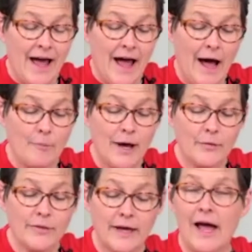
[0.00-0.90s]
How
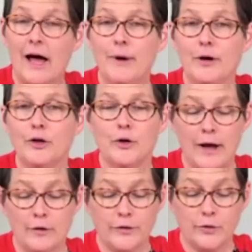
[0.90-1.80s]
about that? How about your
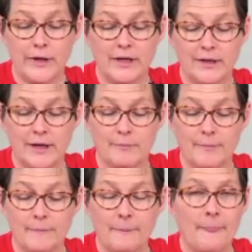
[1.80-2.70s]
health curriculum?
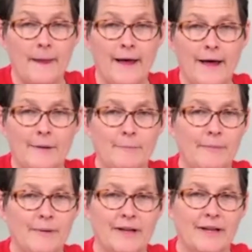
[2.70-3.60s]
Um,
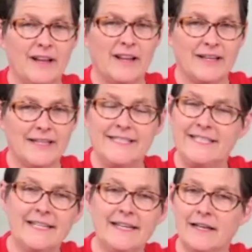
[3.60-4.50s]

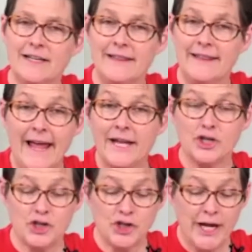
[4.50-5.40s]
did, did that
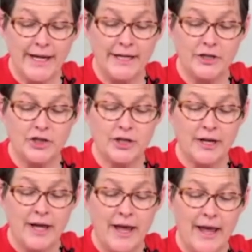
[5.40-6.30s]
change?
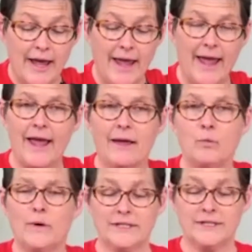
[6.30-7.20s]
And
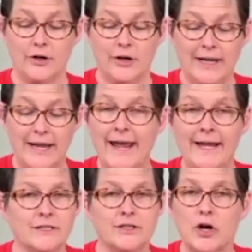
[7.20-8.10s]
was there
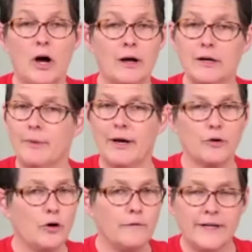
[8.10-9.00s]
enhanced talk about
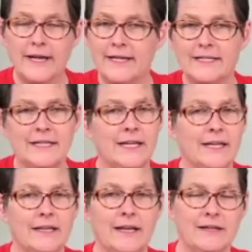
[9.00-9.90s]
COVID
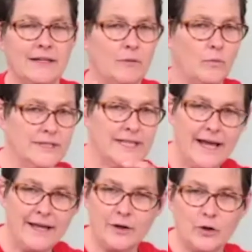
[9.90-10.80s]
nineteen? Was
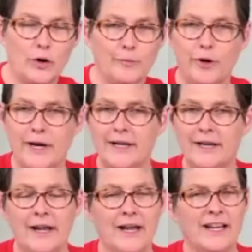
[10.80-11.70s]
that
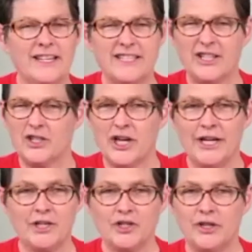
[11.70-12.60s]
incorporated? Does it
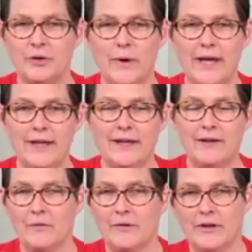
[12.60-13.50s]
change the
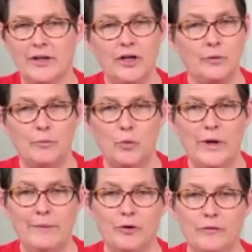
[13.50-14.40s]
way you
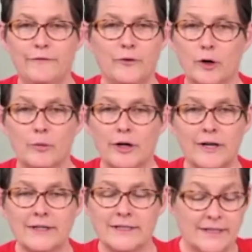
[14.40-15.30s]
we move forward
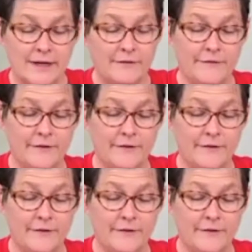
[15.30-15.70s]
on stuff?